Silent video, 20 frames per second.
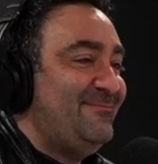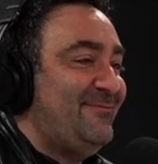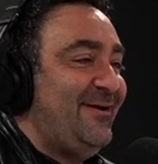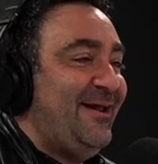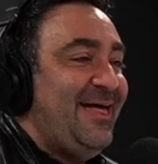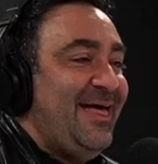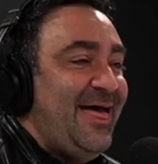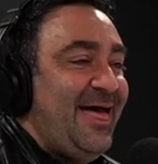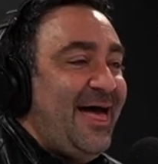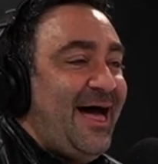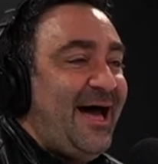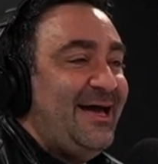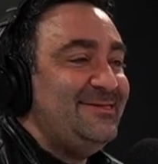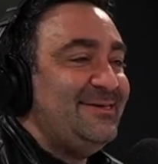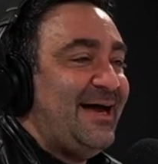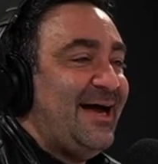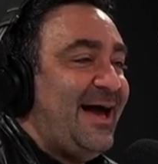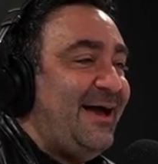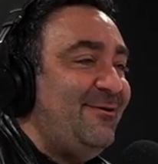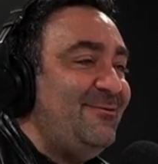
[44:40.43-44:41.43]
i
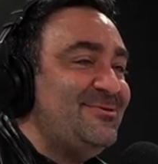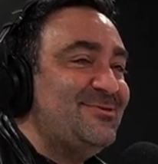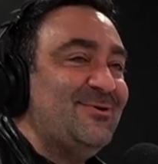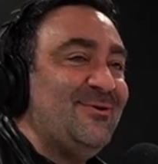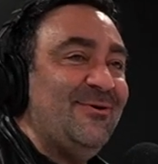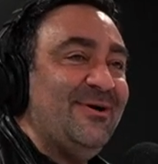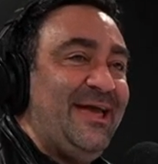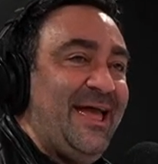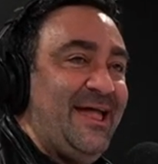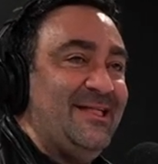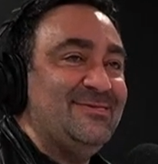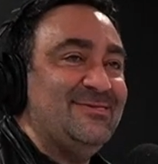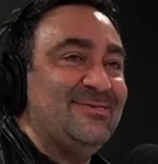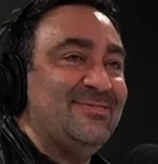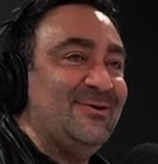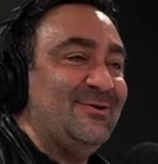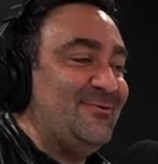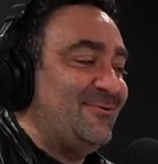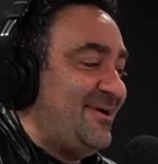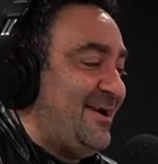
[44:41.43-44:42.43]
I, I always go
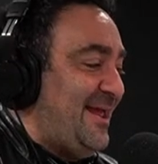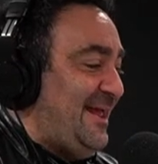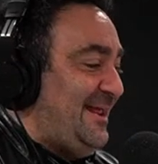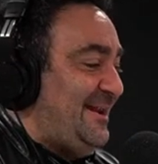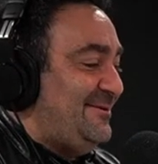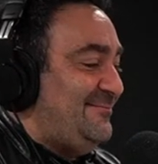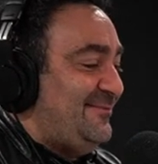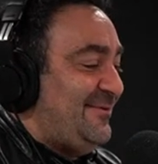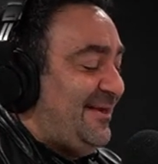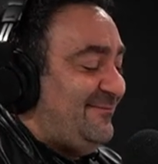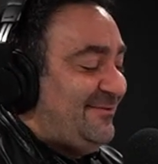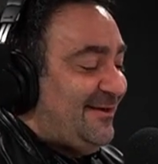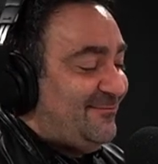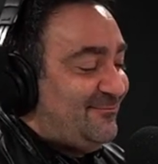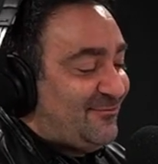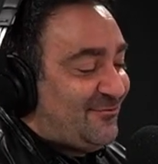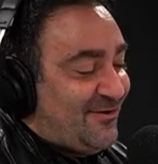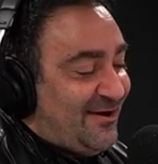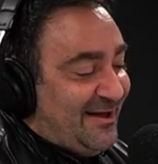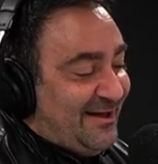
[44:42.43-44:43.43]
against the grain. Maybe
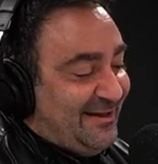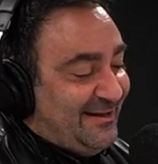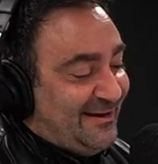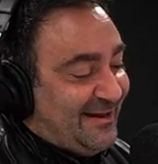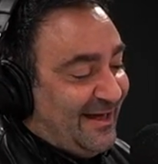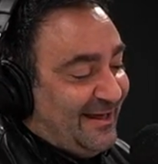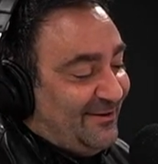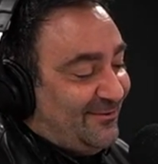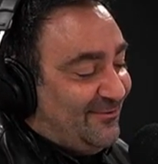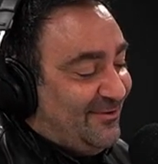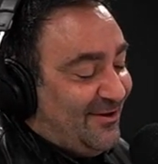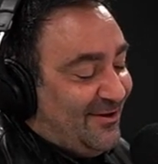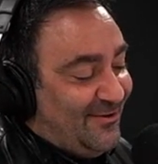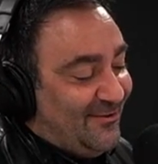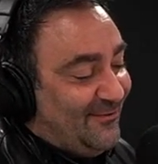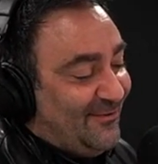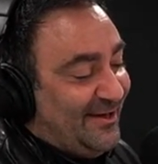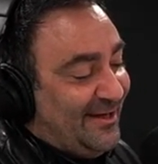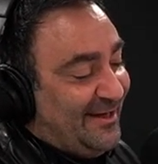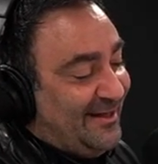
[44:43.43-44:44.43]
I'm trying. I don't
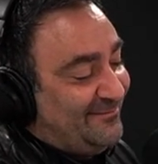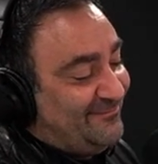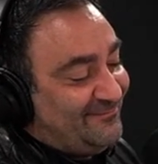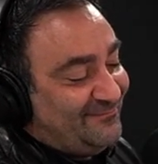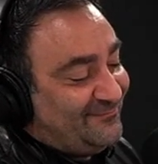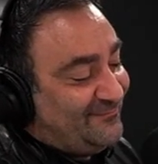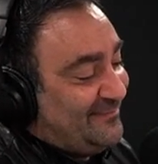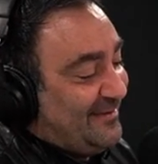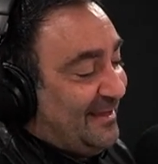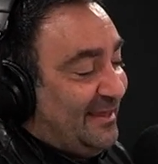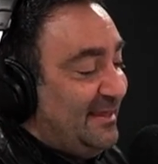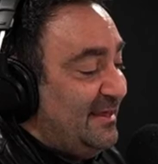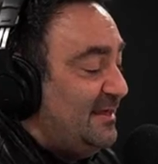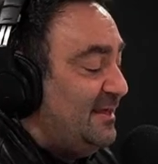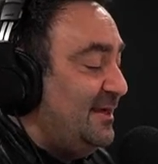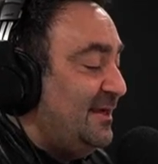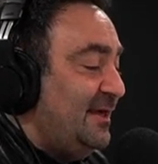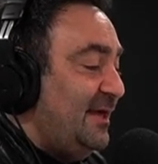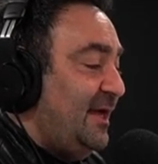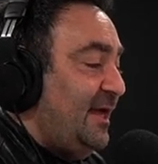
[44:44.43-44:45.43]
know
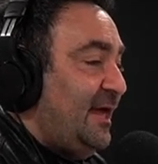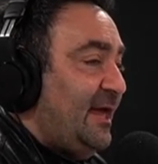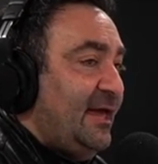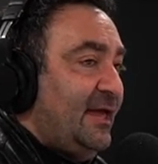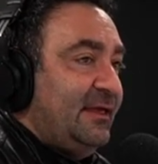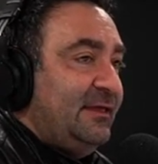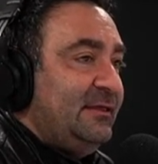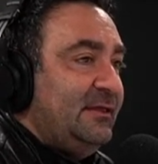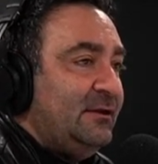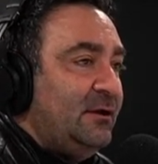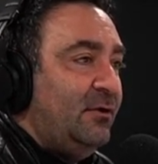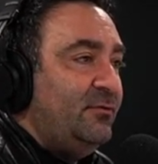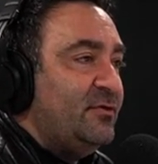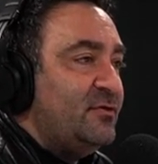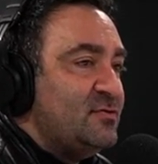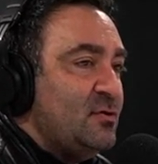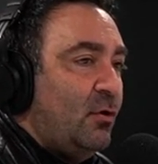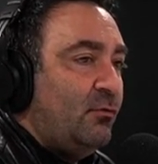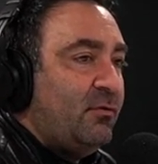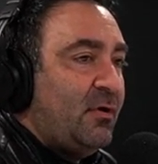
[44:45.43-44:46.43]
you know,
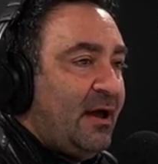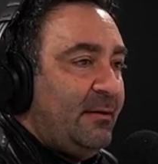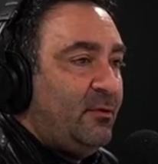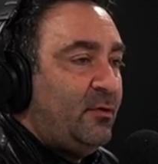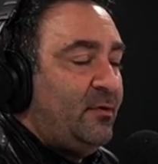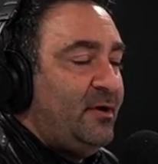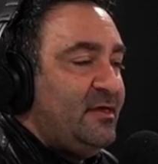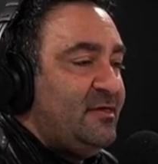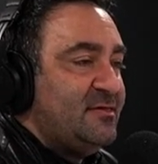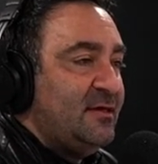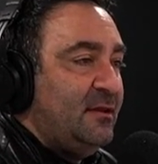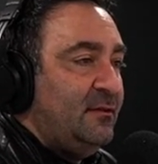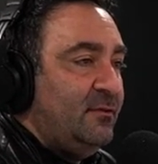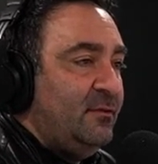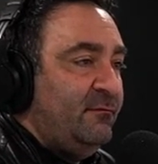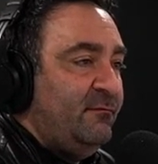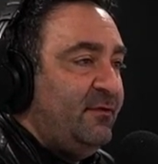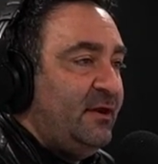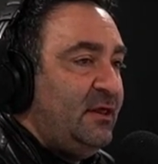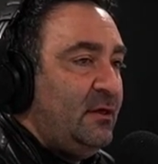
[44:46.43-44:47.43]
there's no rhyme or
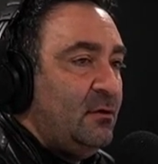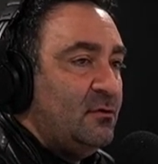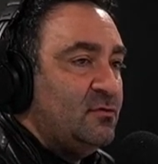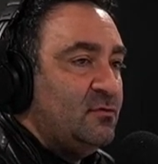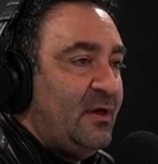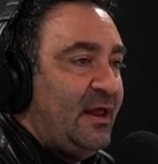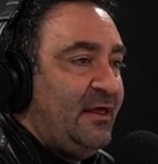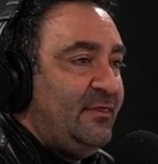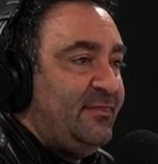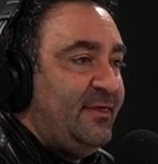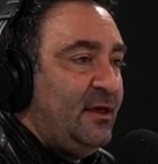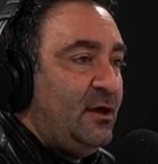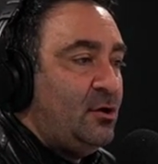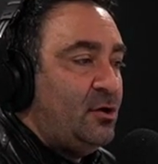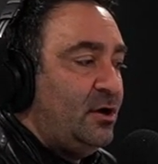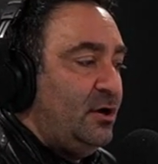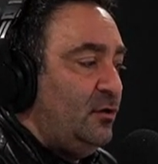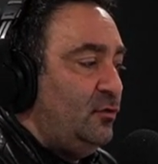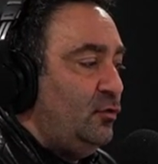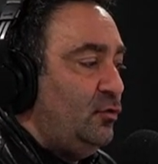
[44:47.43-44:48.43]
reason. The videos that I think
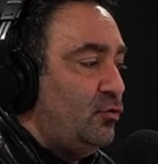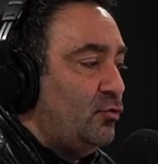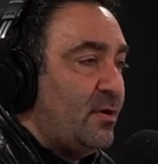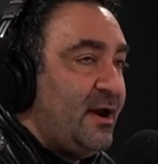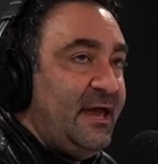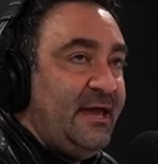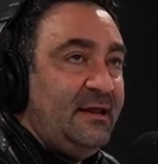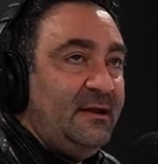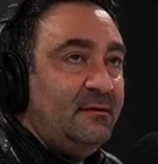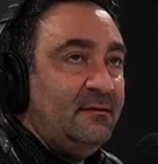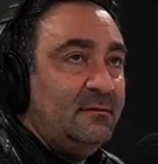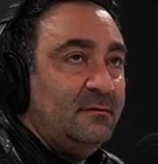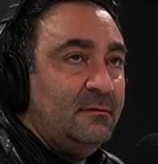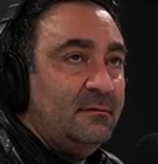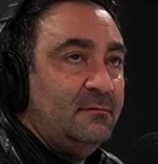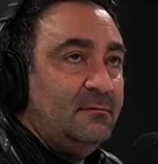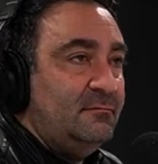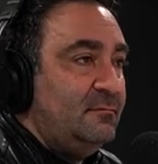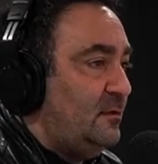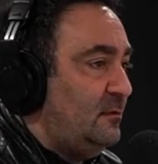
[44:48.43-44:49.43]
are going to do great
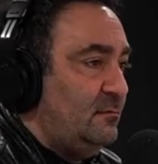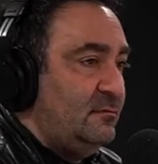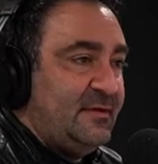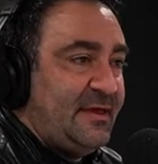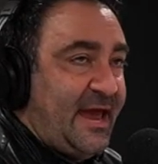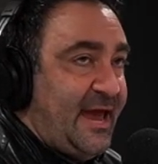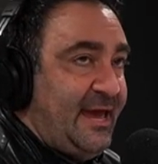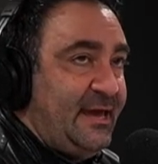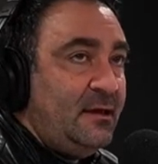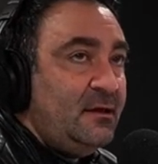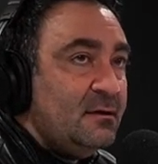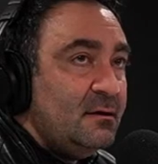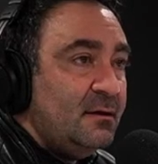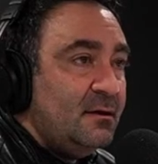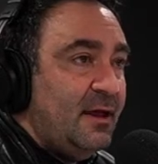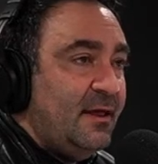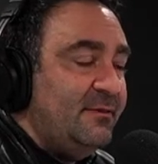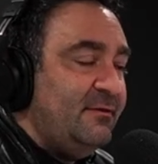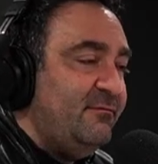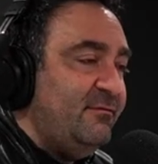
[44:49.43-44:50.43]
tank,
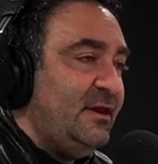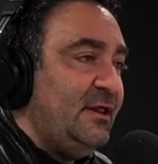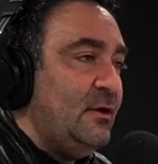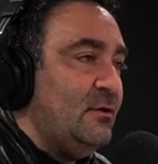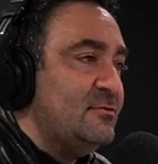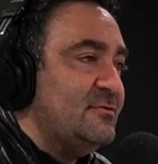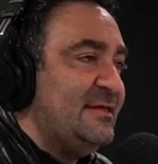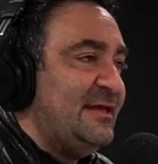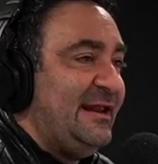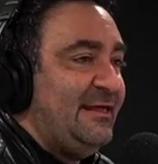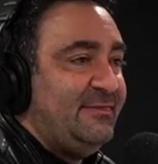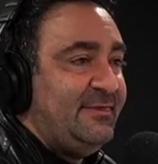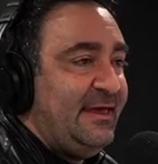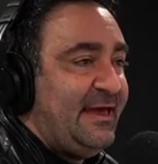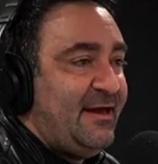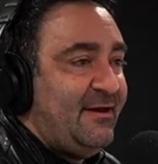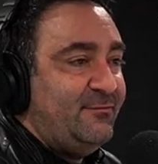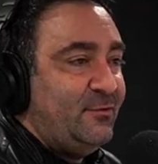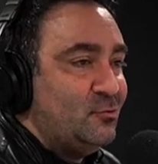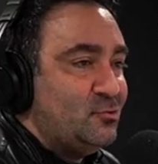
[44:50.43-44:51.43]
and the videos that I
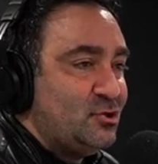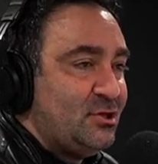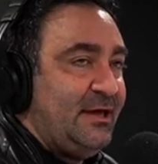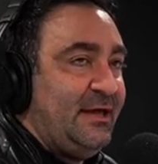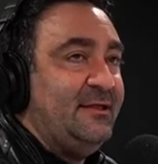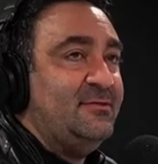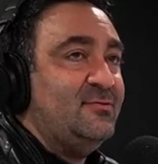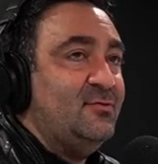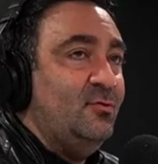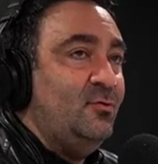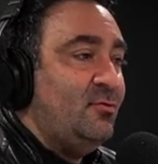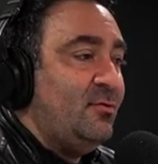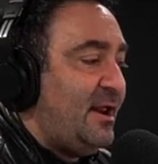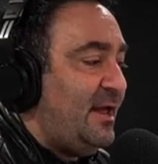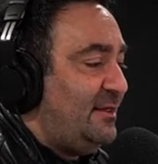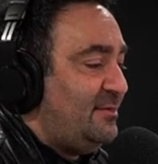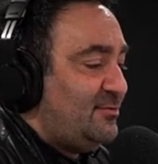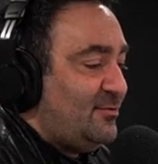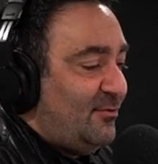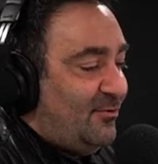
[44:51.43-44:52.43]
think have no chance do
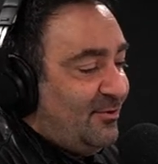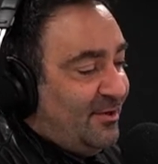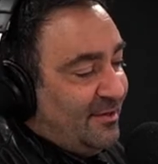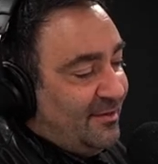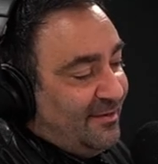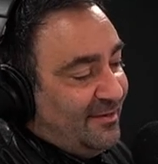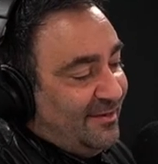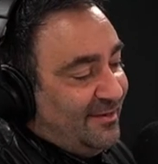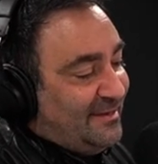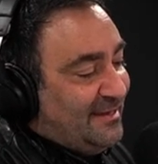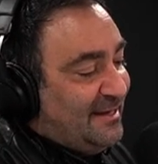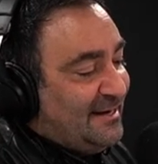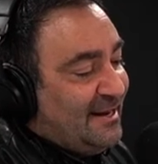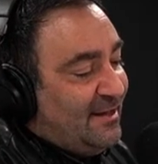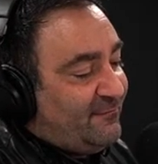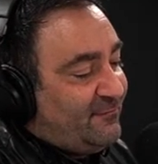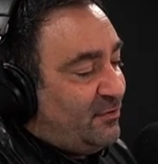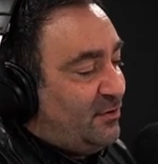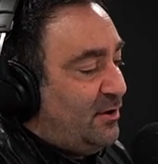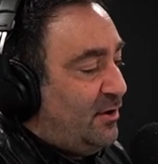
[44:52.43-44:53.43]
great. So you
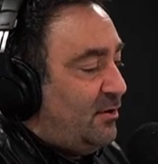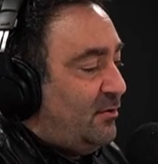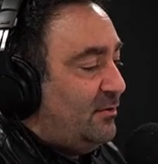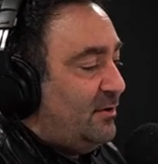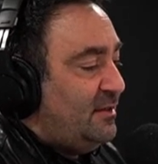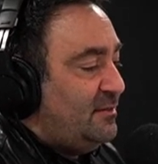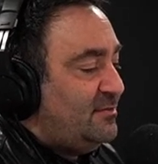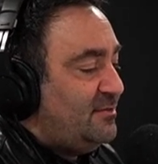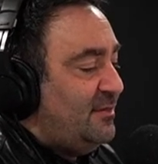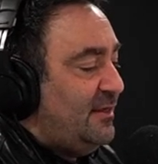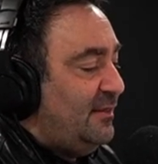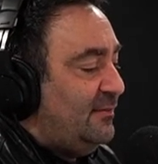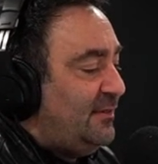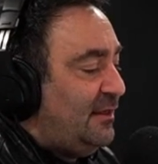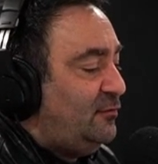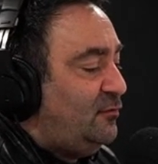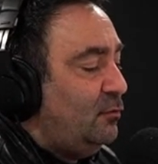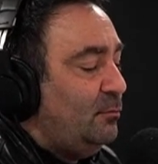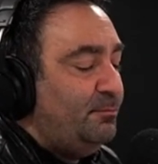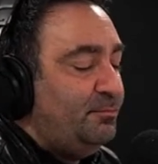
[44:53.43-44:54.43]
never know. It they,
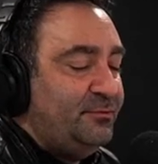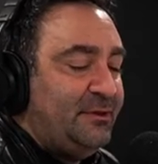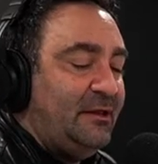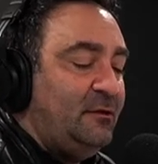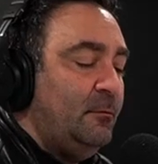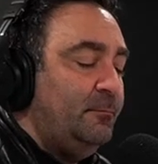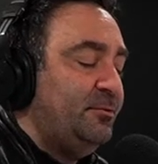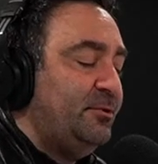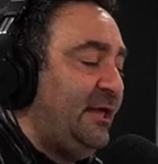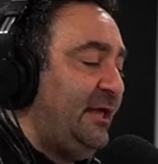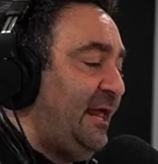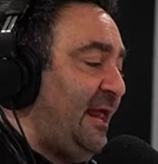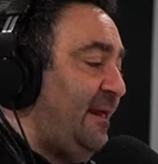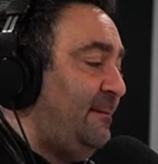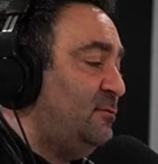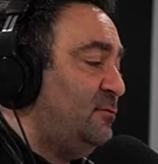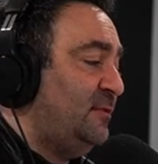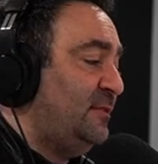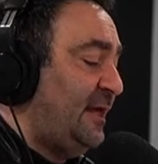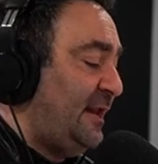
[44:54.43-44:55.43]
they do they do play
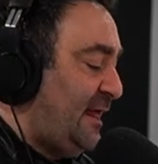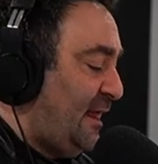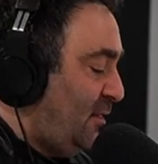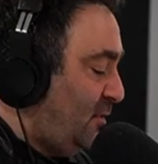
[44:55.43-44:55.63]
games with that